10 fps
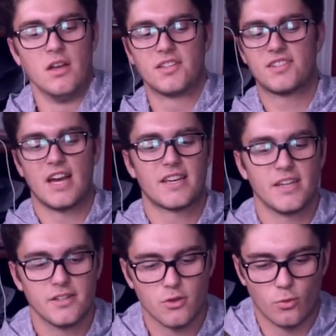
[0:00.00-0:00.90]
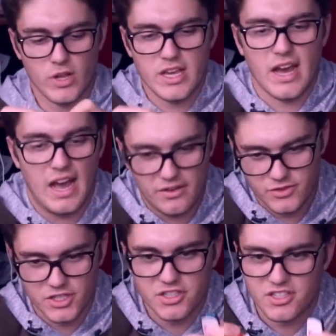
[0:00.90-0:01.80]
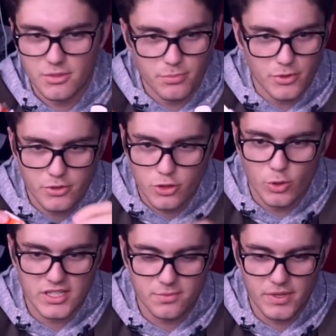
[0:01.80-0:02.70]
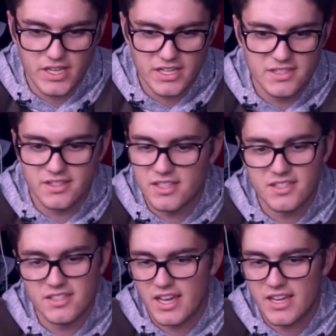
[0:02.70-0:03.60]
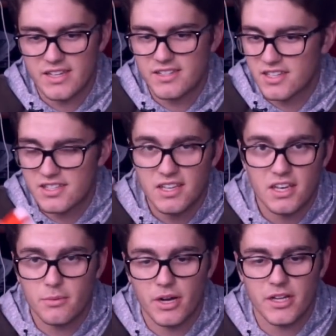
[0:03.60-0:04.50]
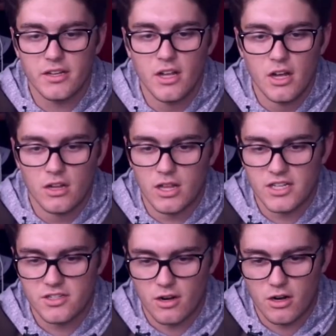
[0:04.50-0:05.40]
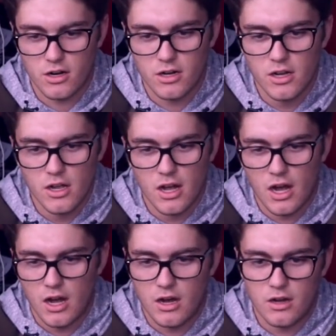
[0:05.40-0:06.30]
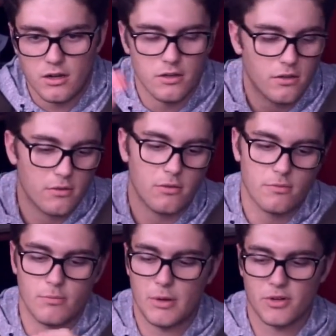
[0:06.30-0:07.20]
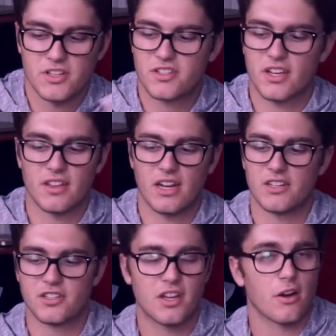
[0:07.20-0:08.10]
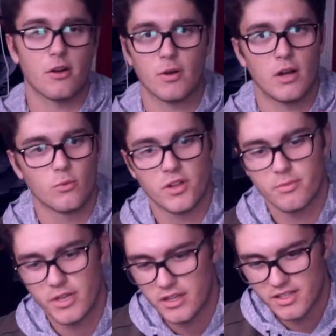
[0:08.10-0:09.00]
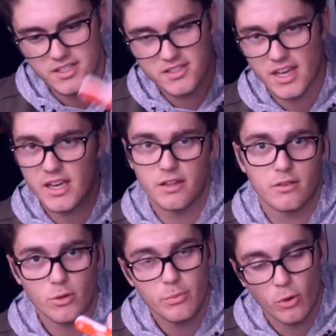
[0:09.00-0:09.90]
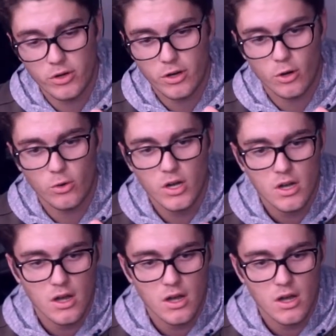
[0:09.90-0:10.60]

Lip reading: Second, we have just simple USBs. This is a 16 gigabyte Lexar memory stick that I just carry around with me. This is a 3.0.